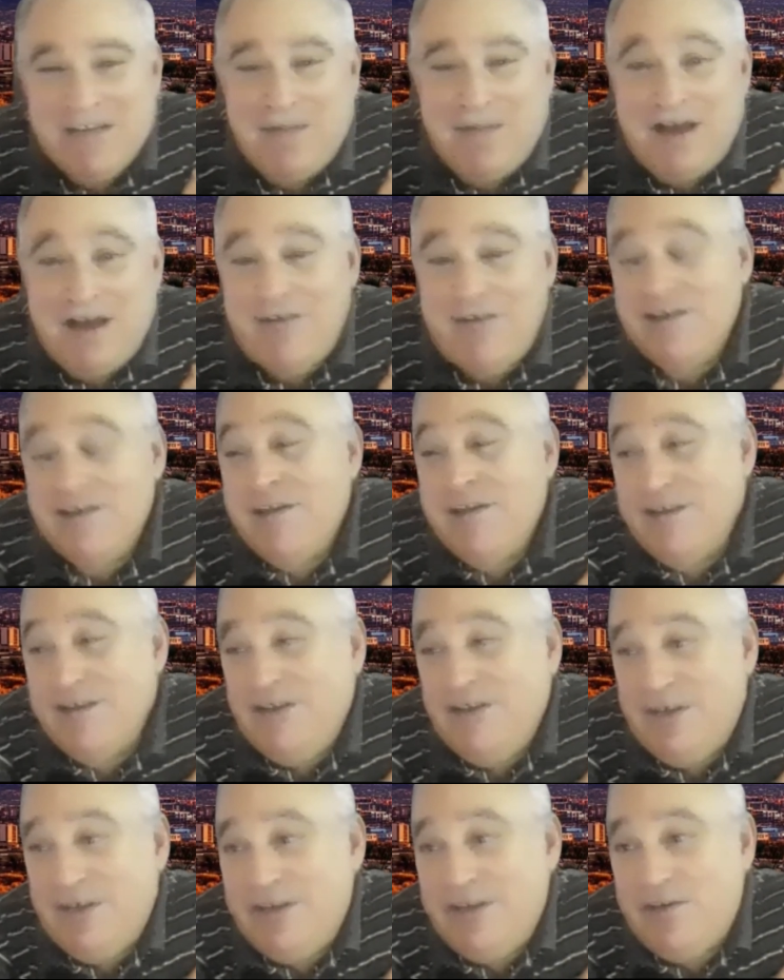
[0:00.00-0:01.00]
about
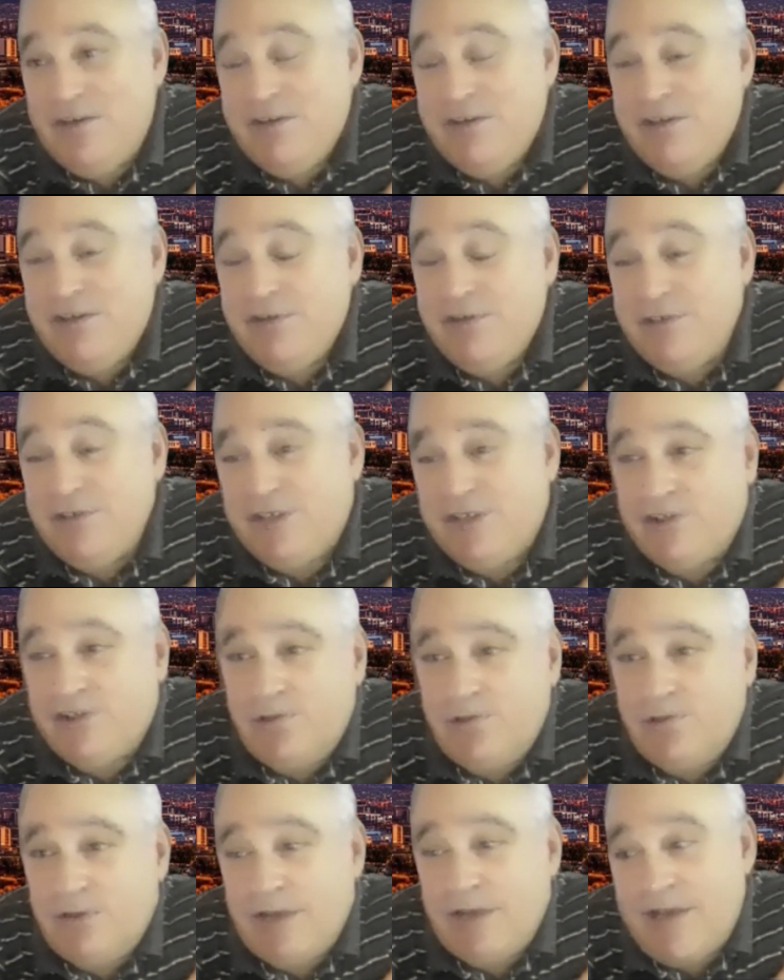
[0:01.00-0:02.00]
you're at
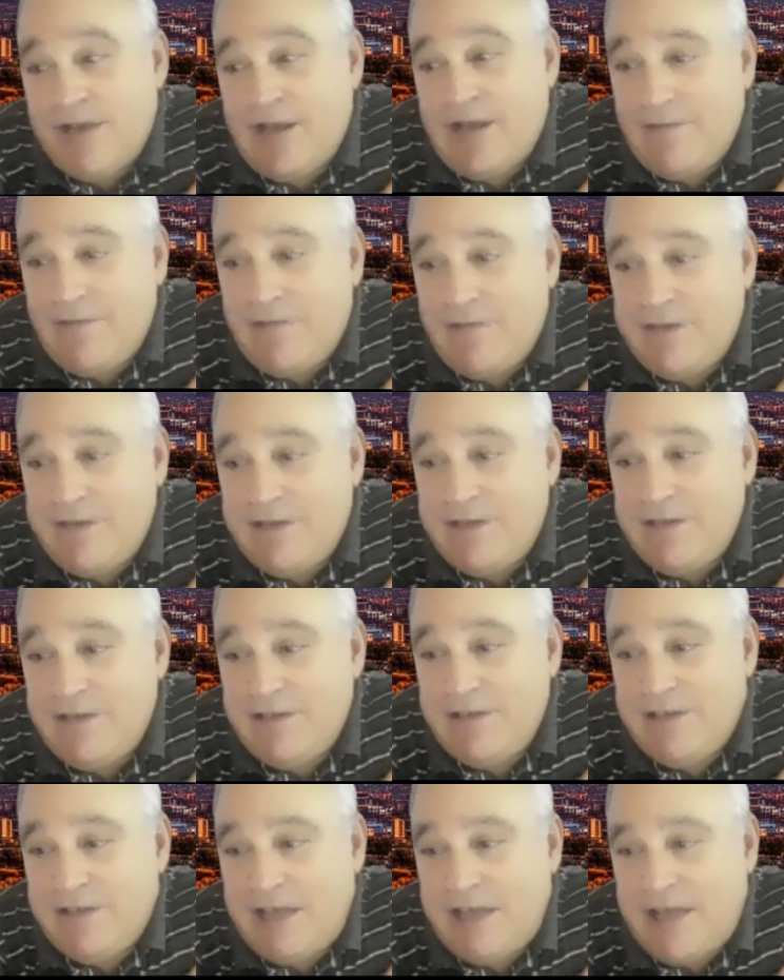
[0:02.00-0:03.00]
school. Like my
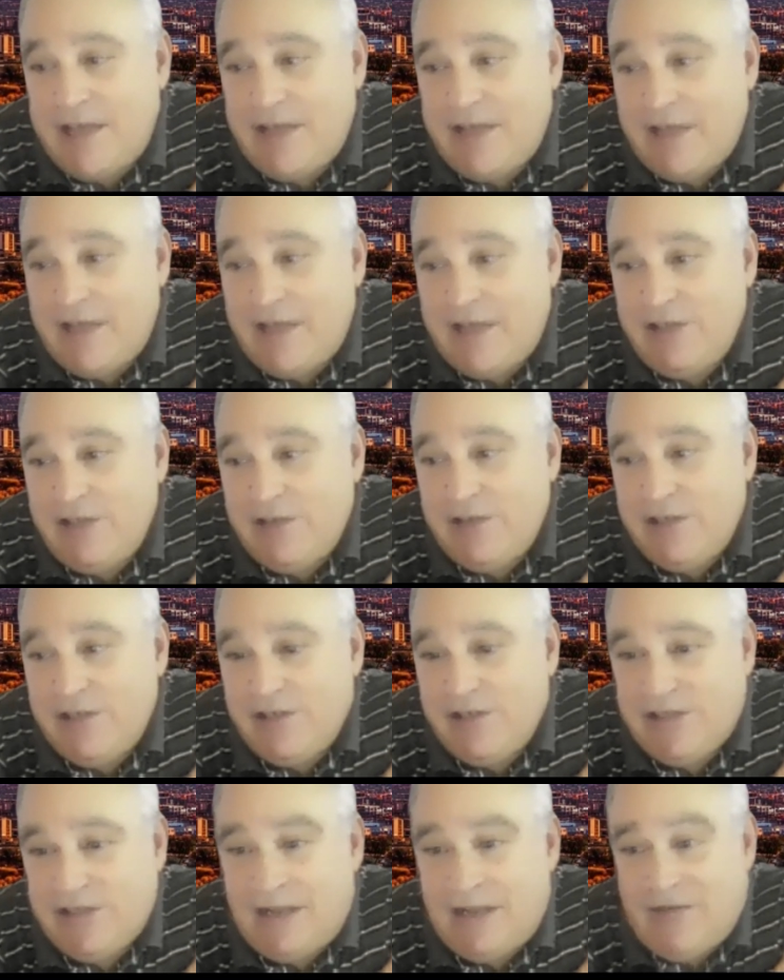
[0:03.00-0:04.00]
son's had that too, and
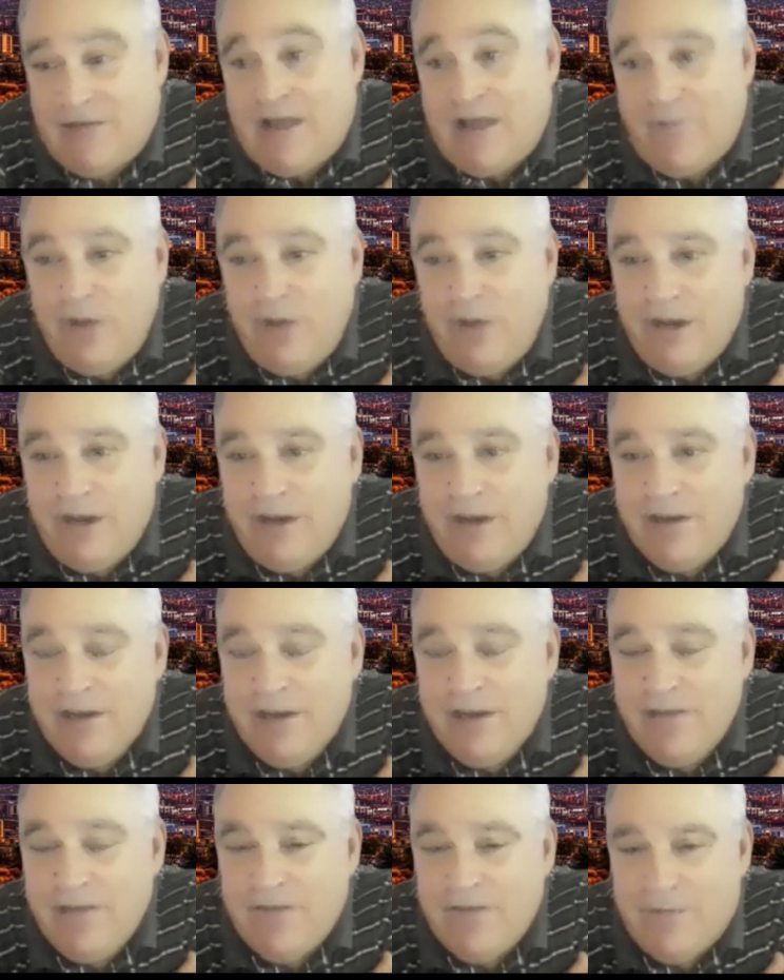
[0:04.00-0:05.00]
I've waited
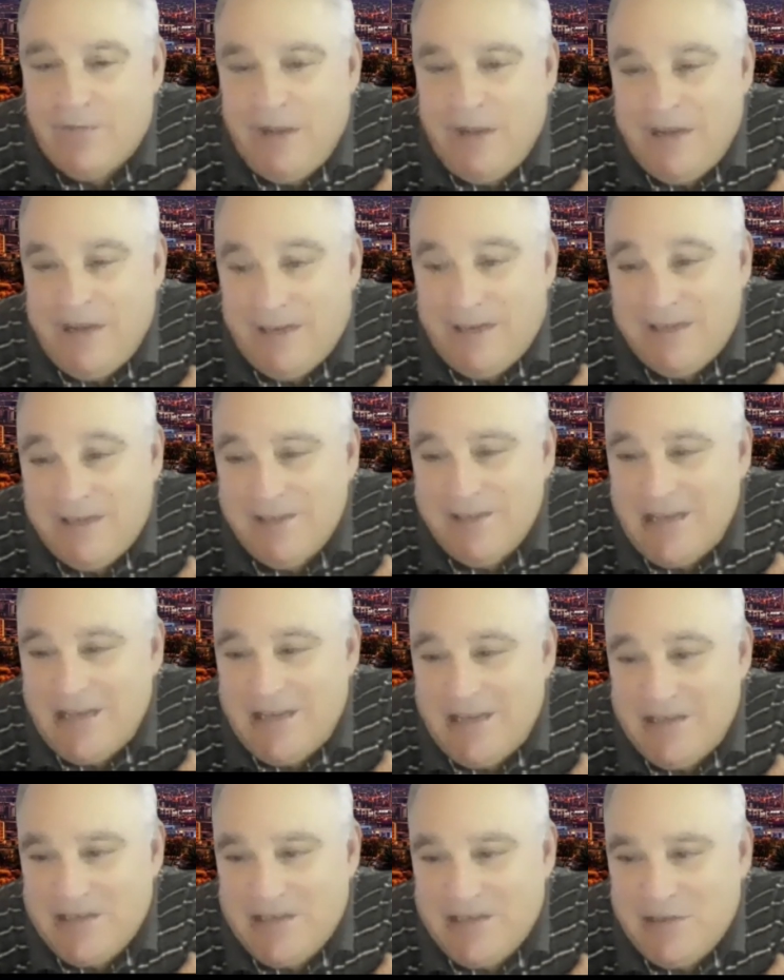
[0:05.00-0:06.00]
for a meeting at
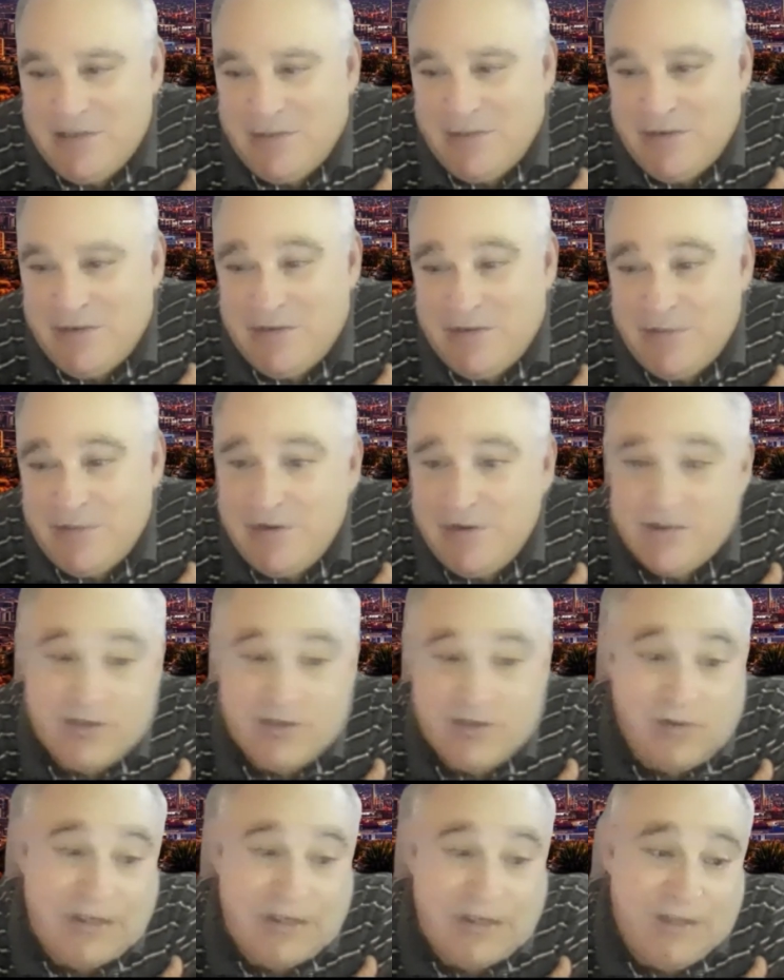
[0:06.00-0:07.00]
his school when he was in middle
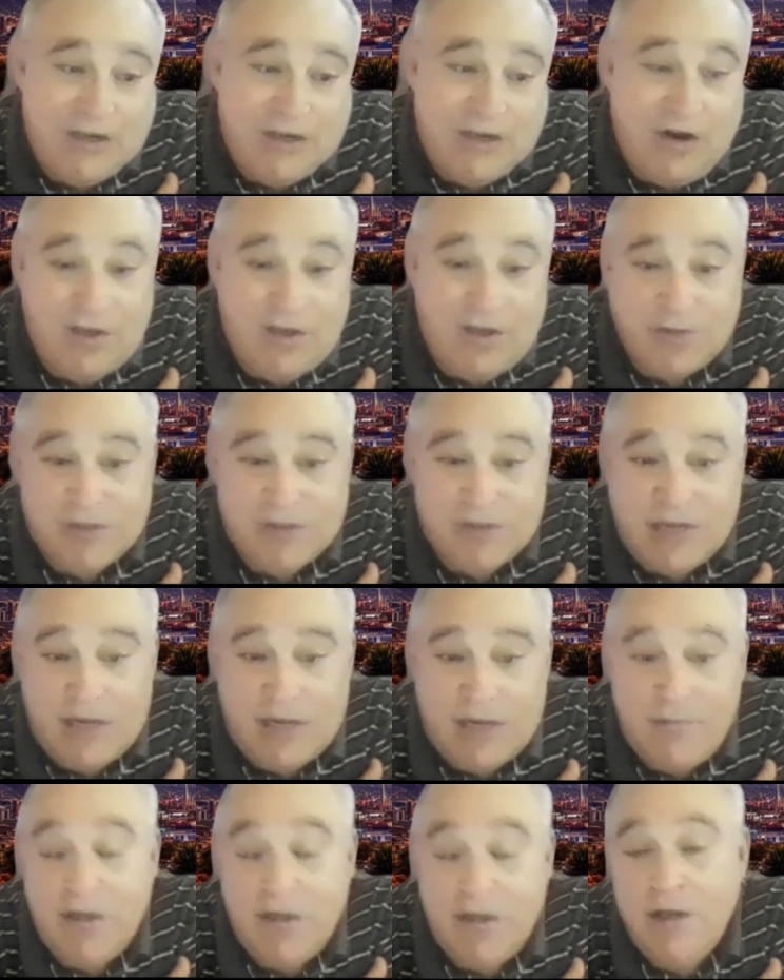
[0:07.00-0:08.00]
school, and the calls would
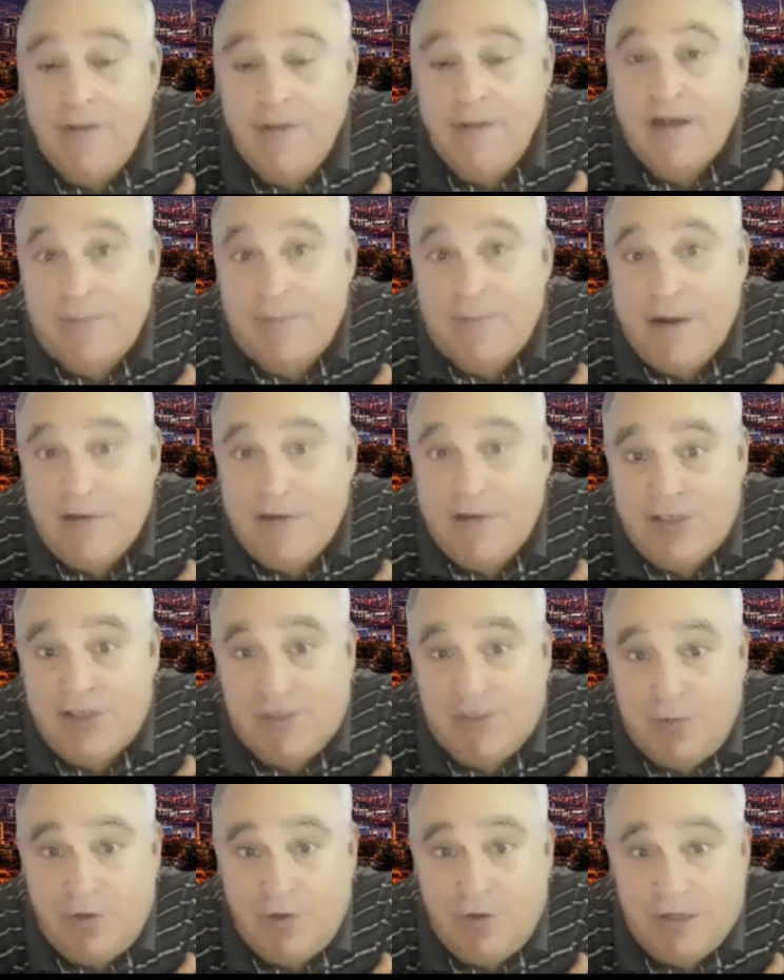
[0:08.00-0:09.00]
come that a parent's
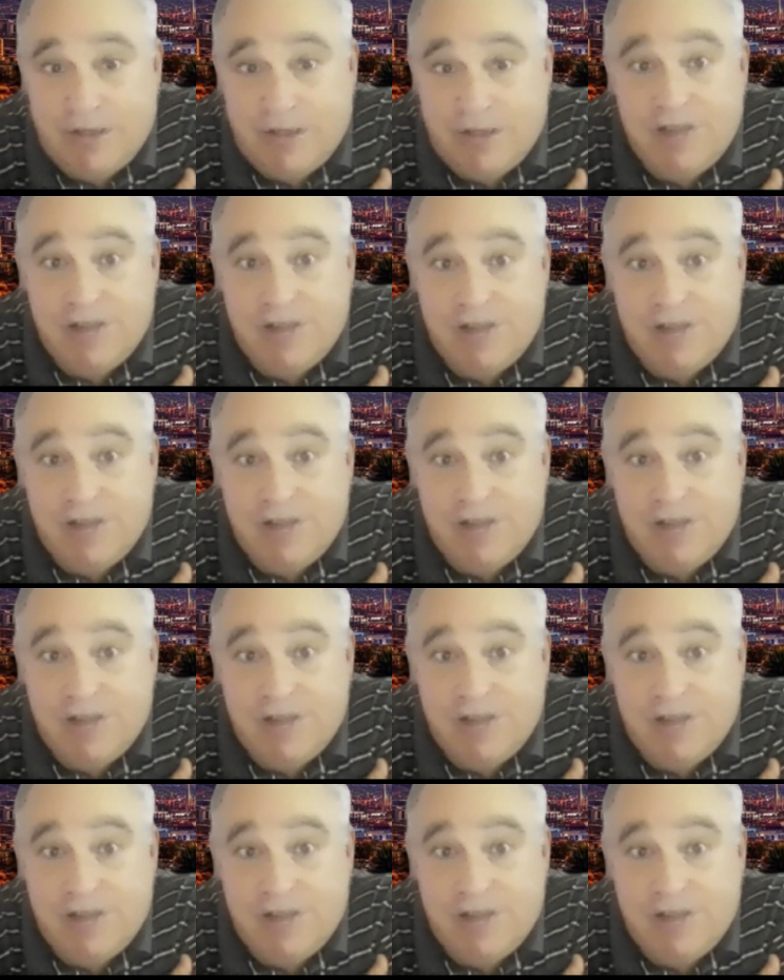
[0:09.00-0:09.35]
deported.